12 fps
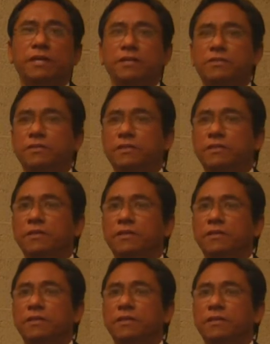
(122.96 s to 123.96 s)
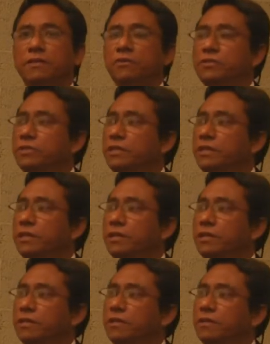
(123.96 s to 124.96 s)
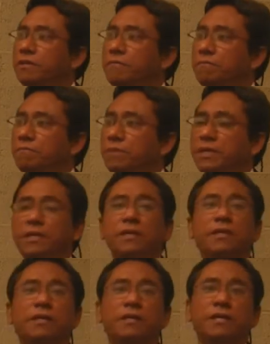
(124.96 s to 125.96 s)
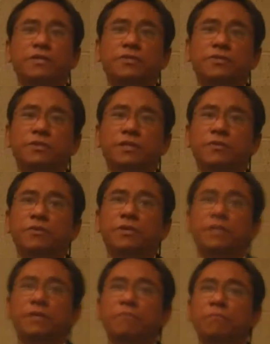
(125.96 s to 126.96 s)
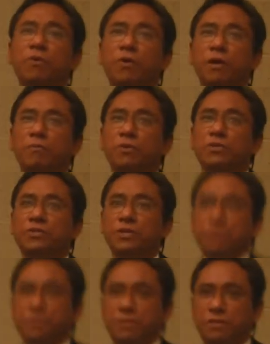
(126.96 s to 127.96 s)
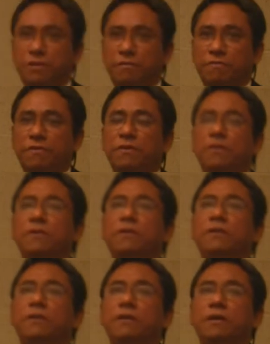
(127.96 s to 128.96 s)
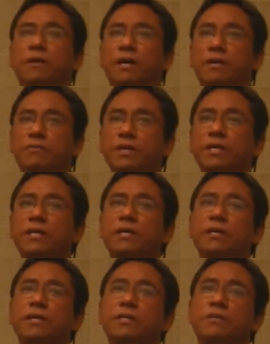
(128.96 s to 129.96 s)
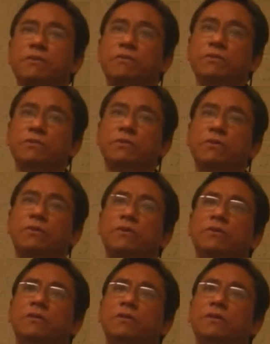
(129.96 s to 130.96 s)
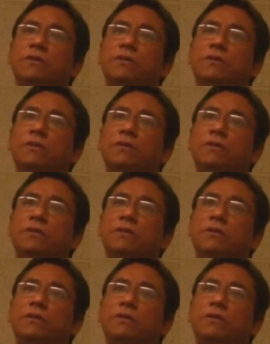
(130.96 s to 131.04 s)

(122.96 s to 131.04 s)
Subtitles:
age, he or she can be interested in reading more and more serious stuff. And reading is also